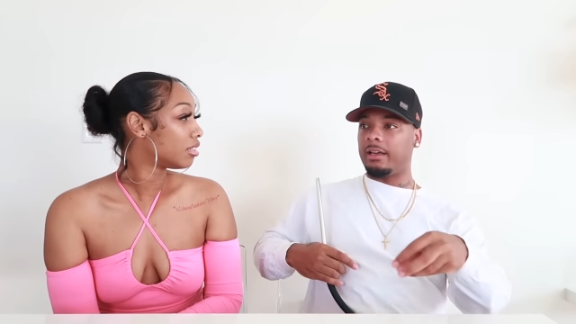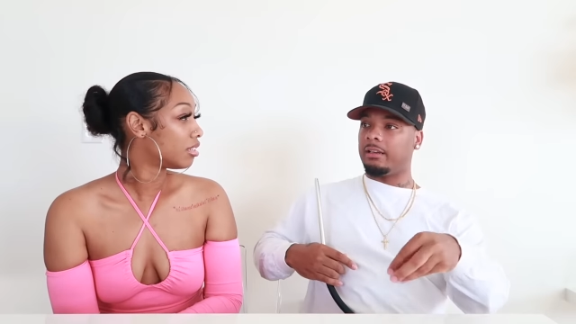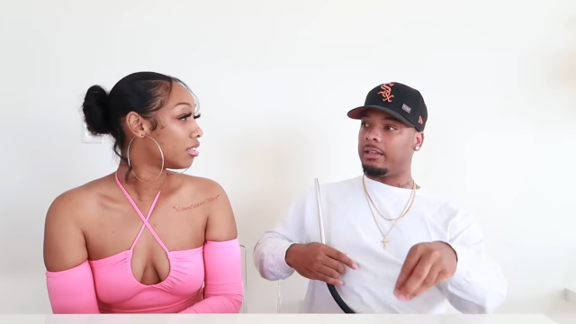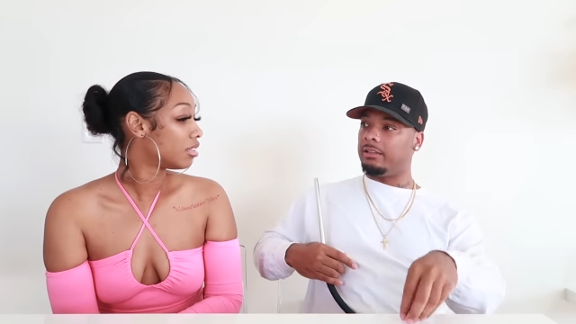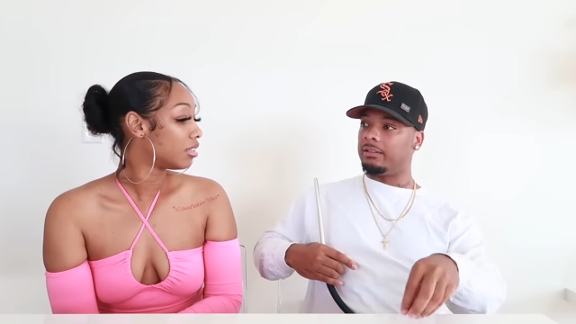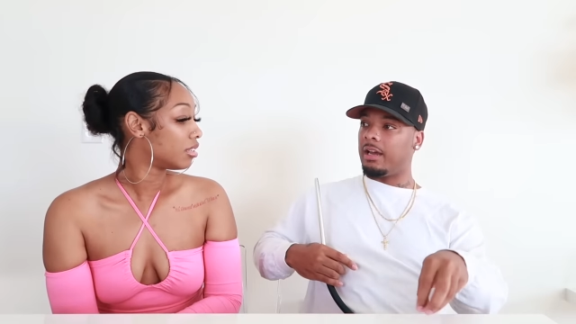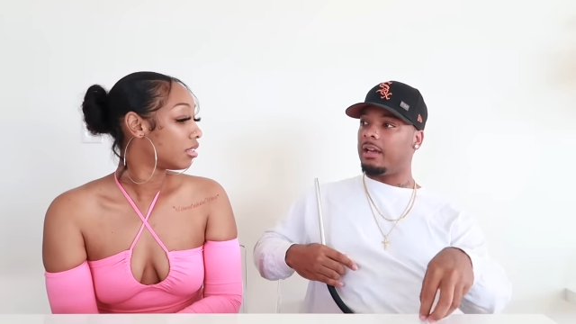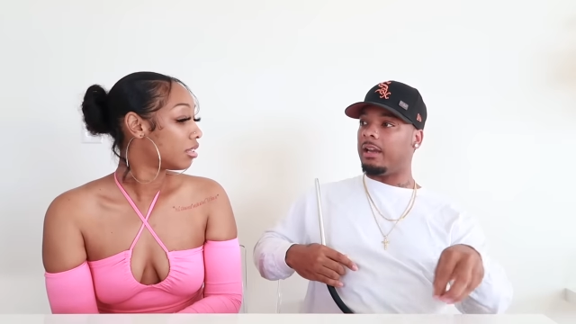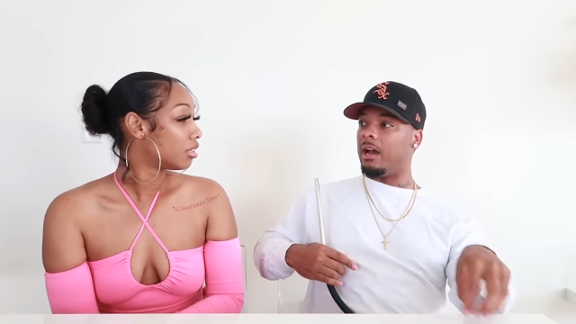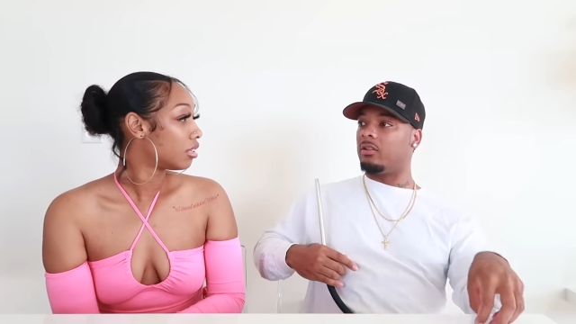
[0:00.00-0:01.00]
Speaker 1: that he's
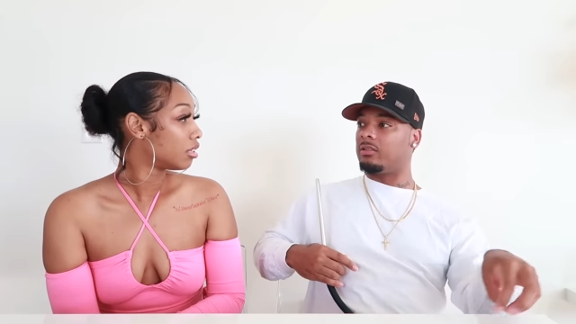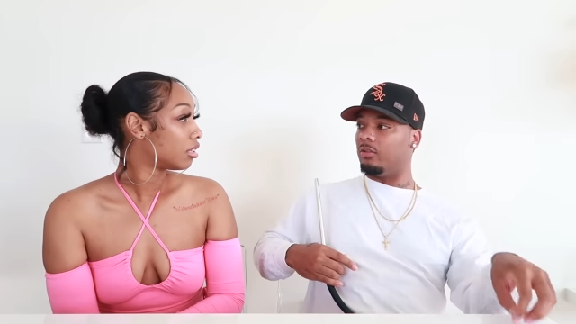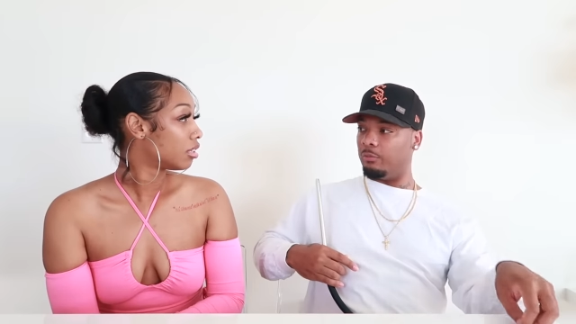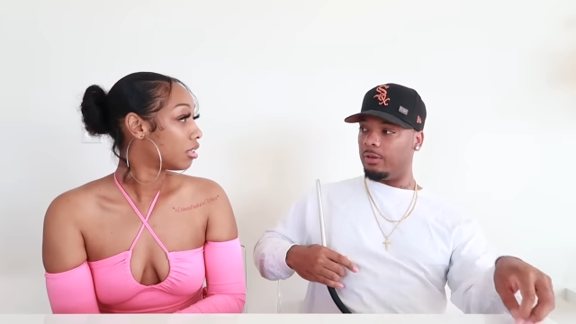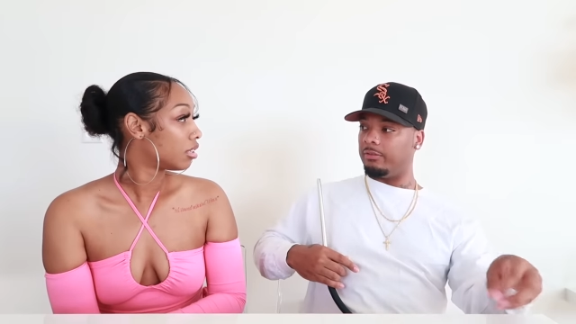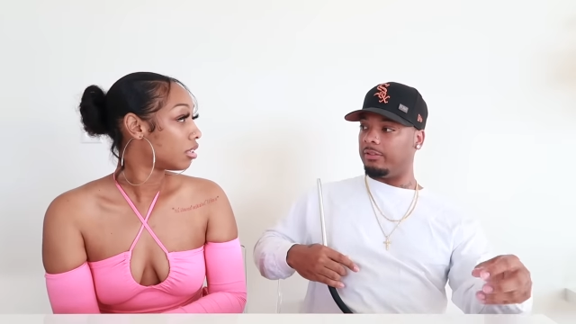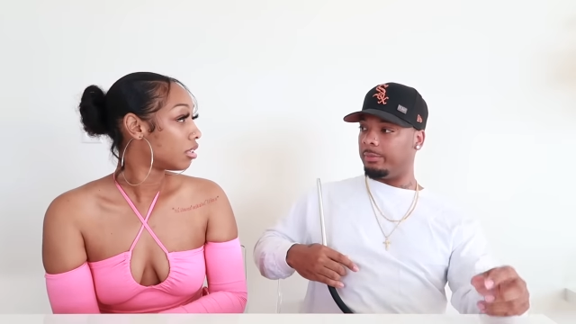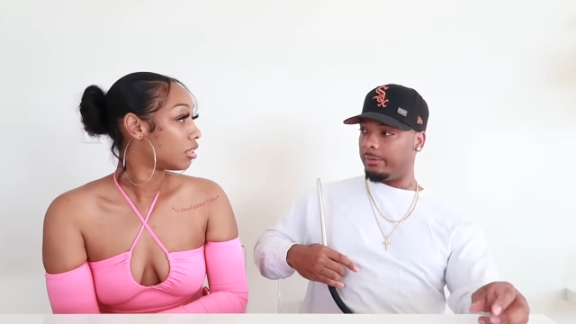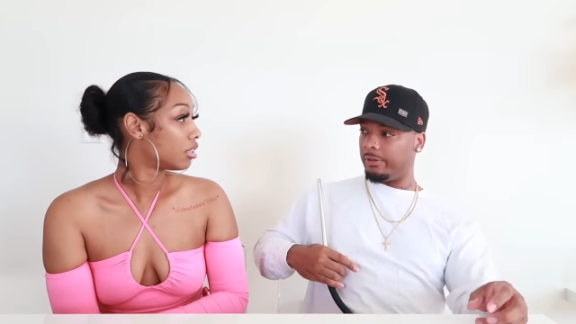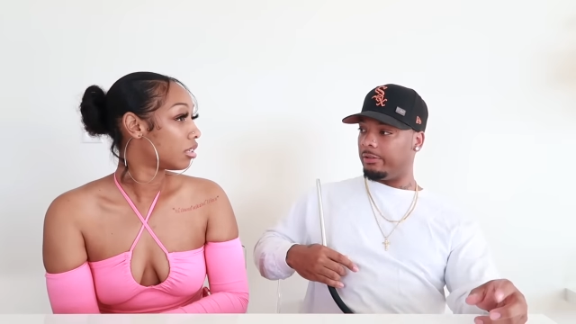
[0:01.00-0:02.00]
not in a household with both
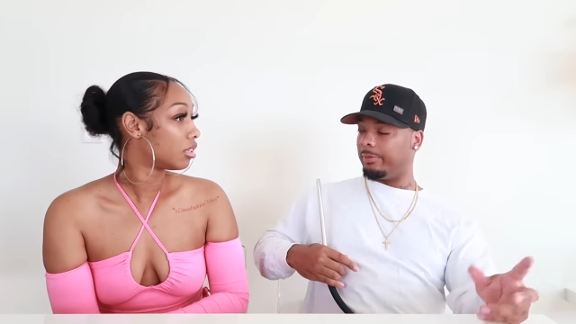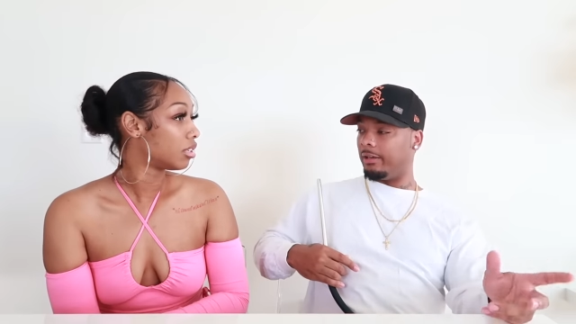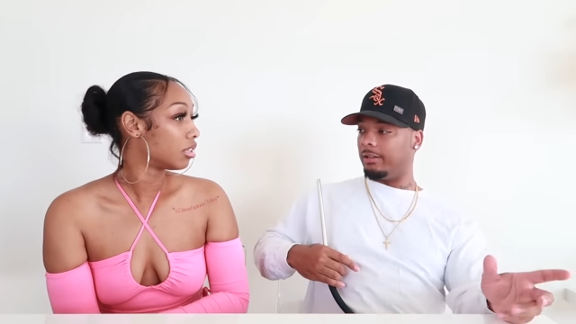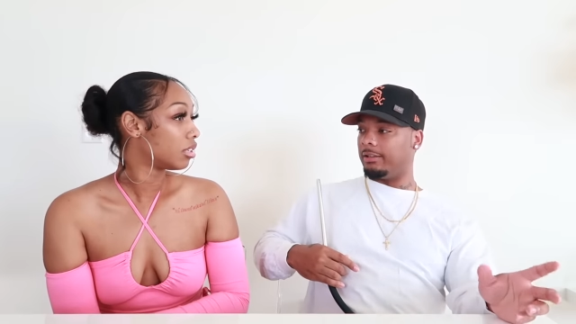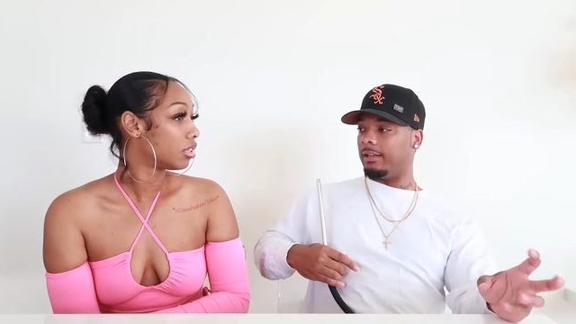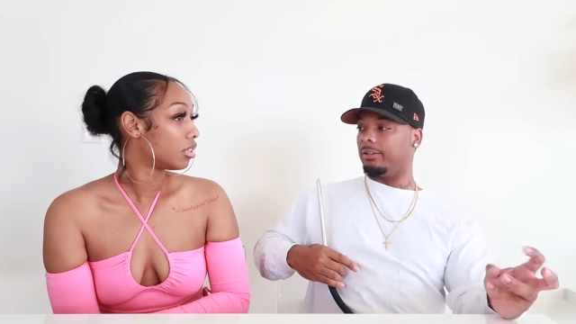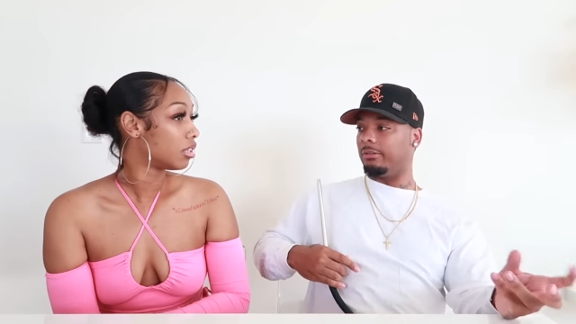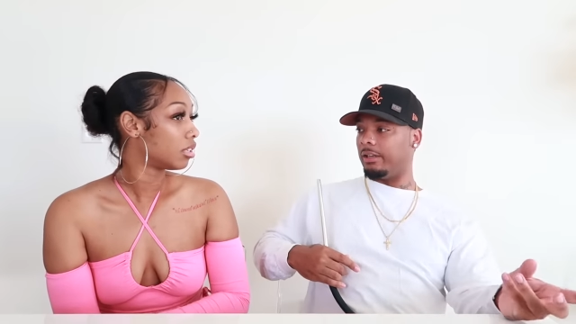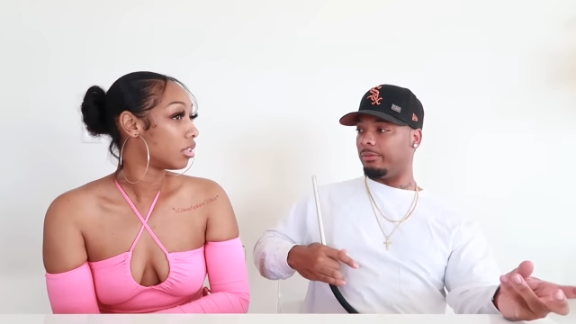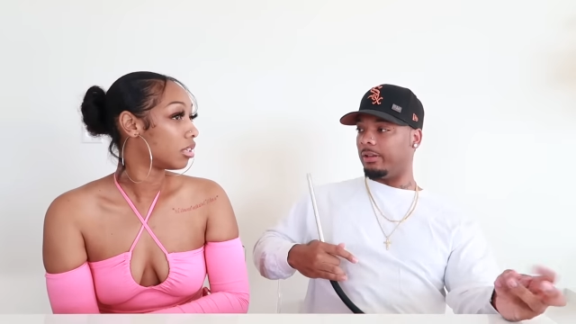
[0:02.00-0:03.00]
his, his parents. That's that's